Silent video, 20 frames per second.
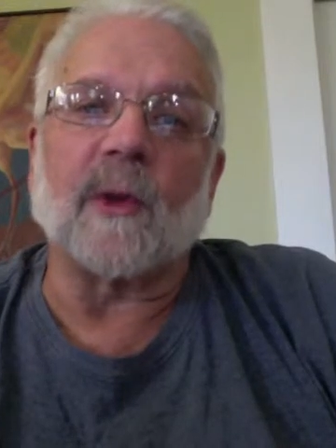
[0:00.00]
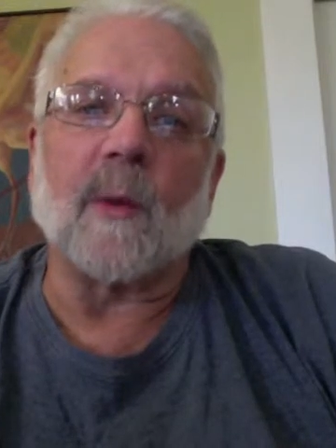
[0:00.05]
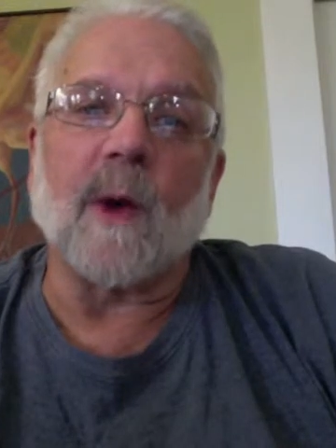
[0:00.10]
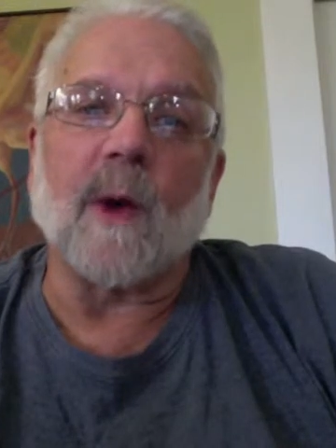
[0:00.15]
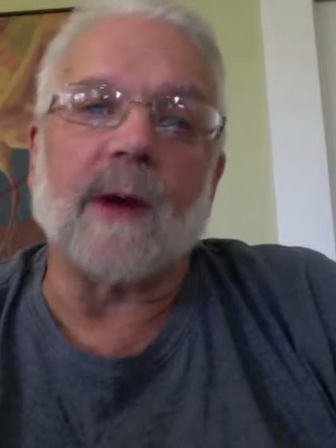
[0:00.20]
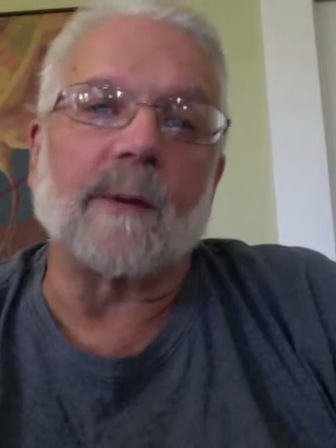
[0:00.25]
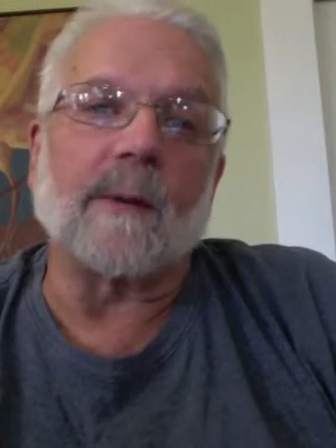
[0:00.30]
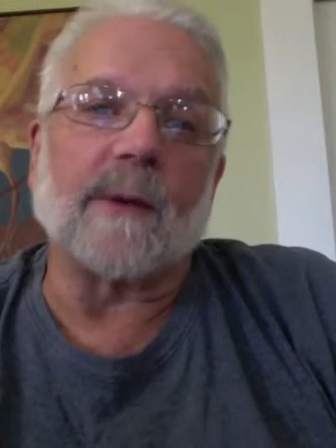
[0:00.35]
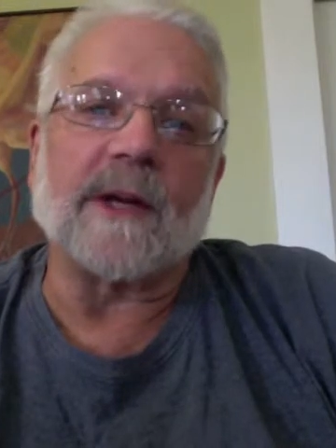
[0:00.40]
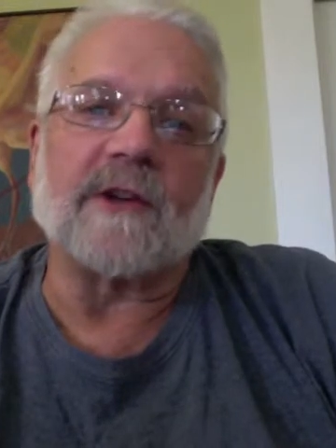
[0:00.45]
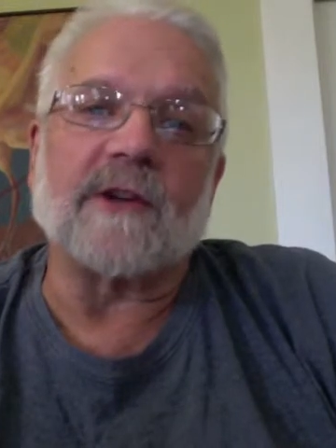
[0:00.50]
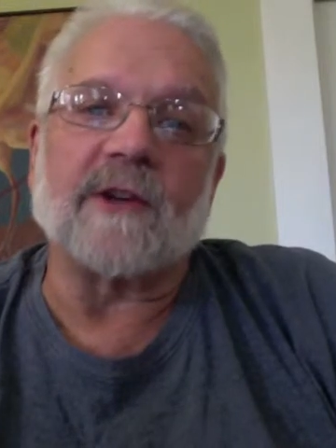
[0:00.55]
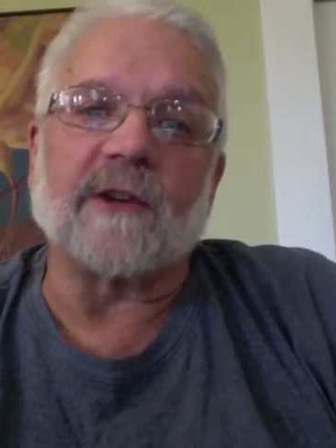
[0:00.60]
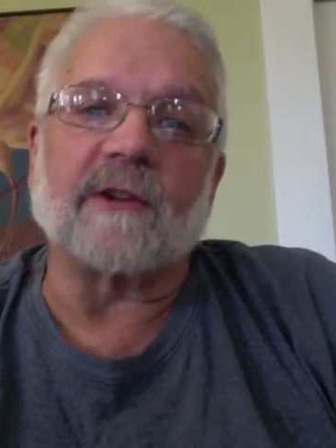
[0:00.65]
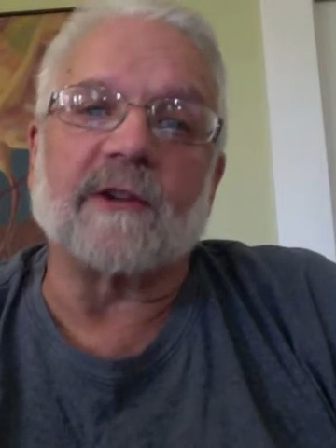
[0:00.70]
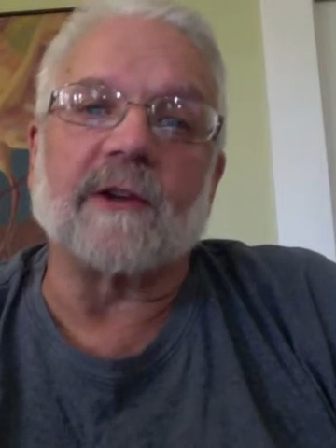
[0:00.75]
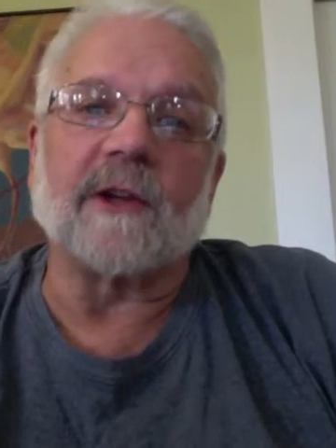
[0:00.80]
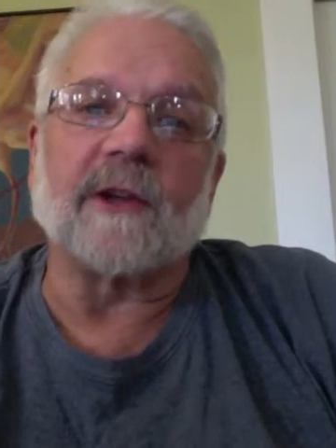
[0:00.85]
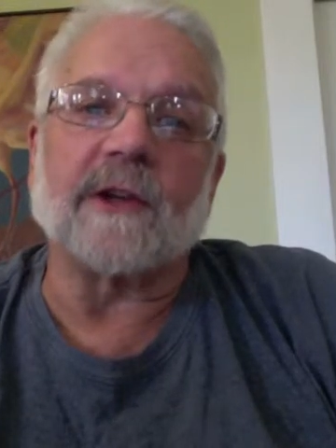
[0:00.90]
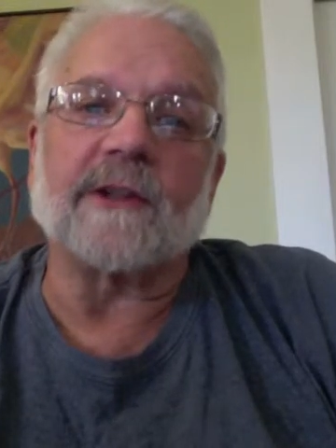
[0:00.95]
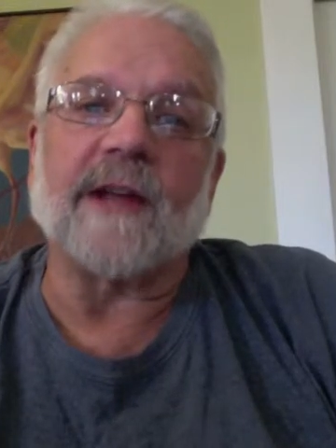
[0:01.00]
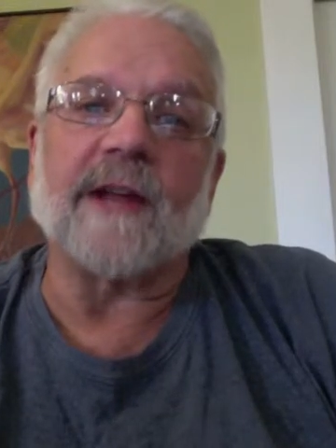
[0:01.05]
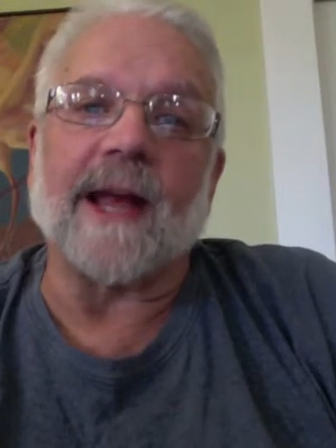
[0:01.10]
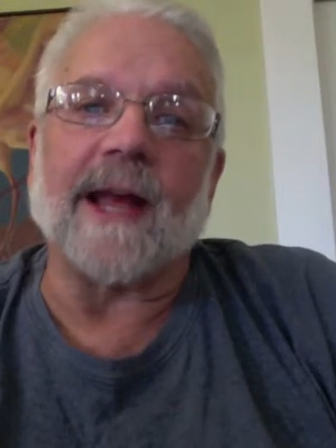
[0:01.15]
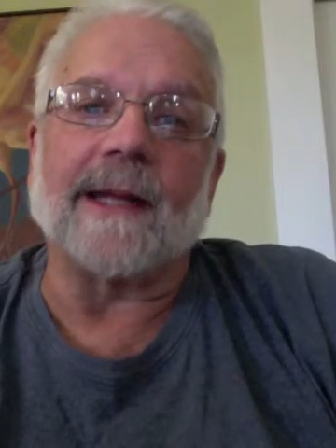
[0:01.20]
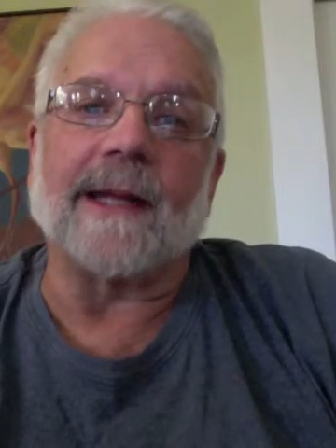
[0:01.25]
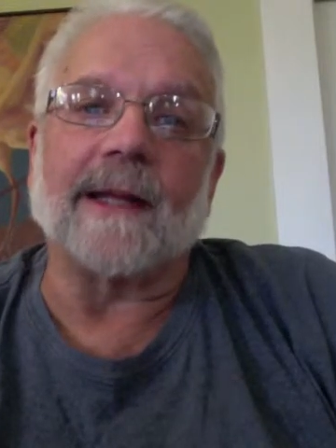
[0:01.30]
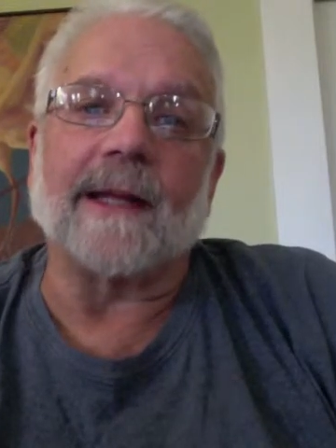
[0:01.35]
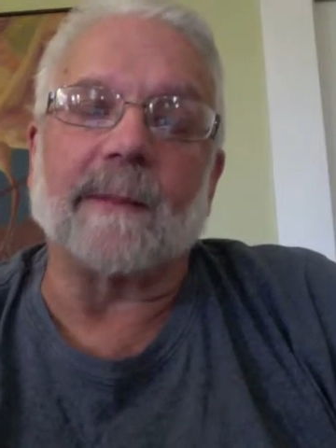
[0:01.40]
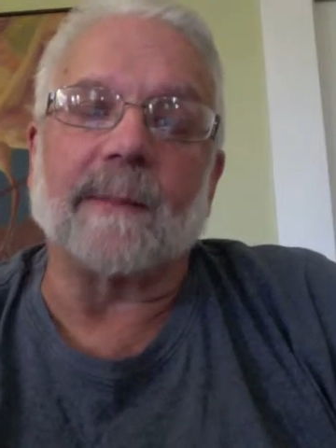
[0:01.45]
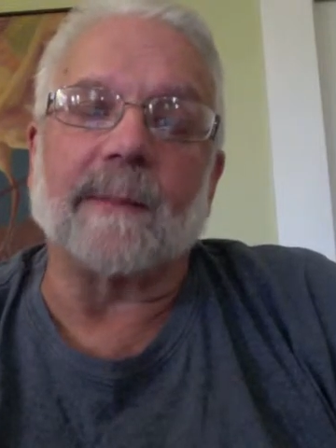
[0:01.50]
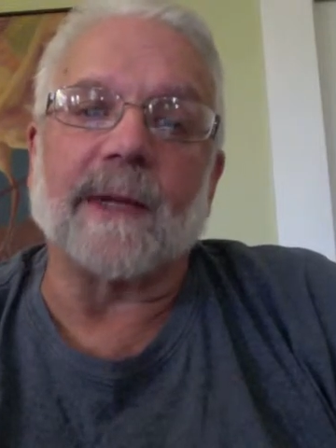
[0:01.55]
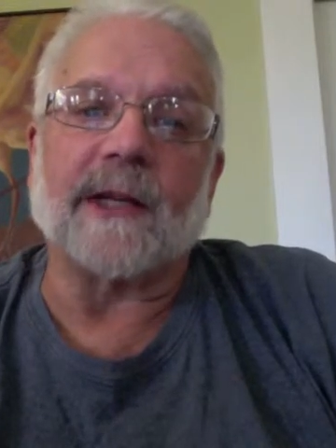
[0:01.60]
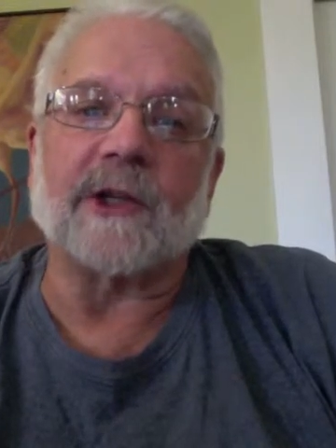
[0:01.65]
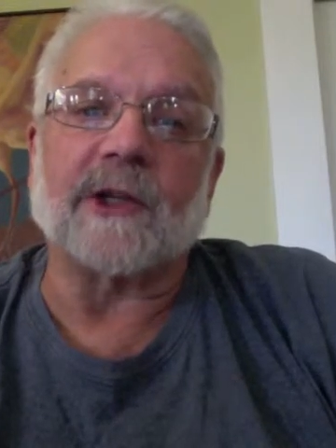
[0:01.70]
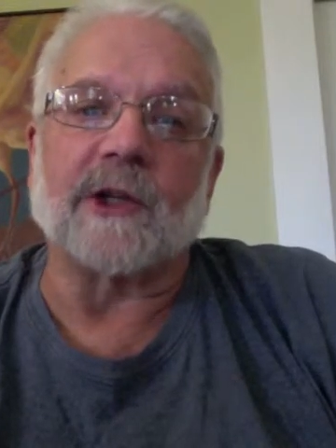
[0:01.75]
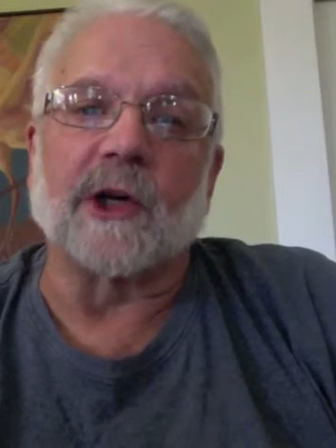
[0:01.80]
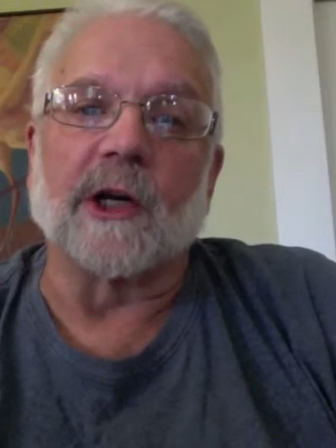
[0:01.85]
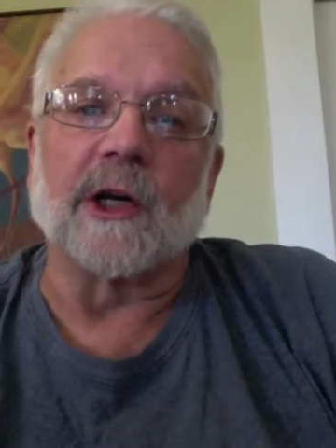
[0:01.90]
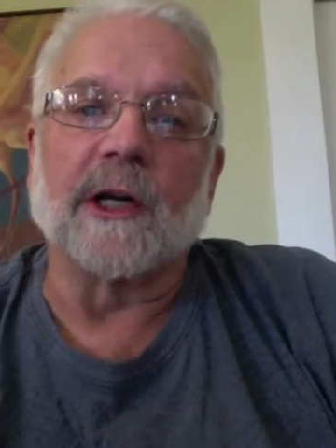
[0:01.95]
one we just looked at in the
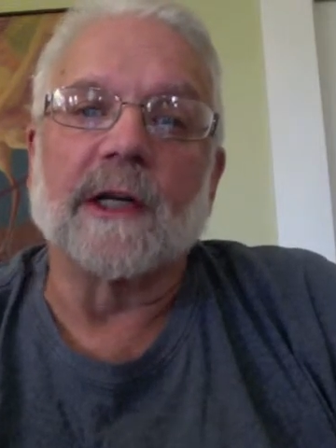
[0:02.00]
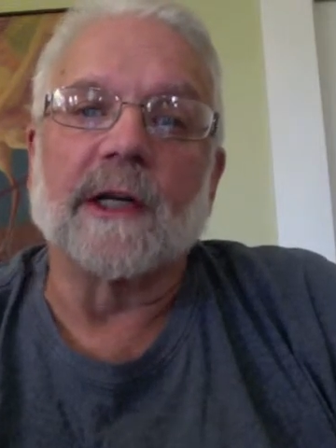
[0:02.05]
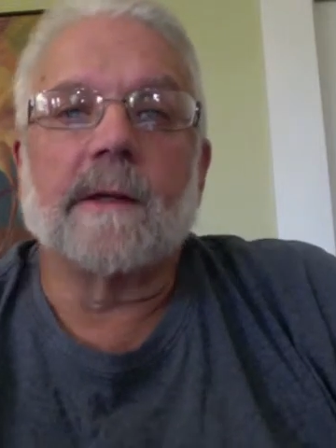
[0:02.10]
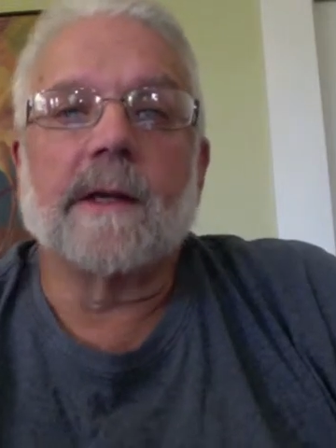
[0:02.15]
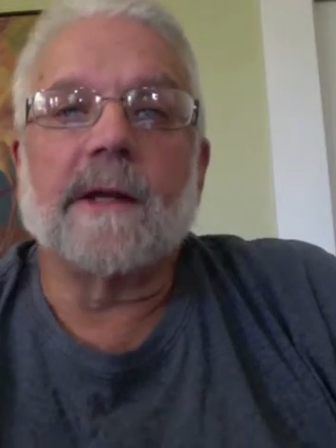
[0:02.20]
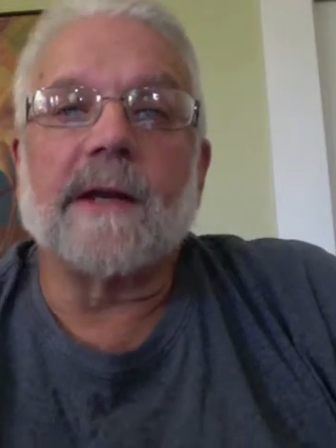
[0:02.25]
picture.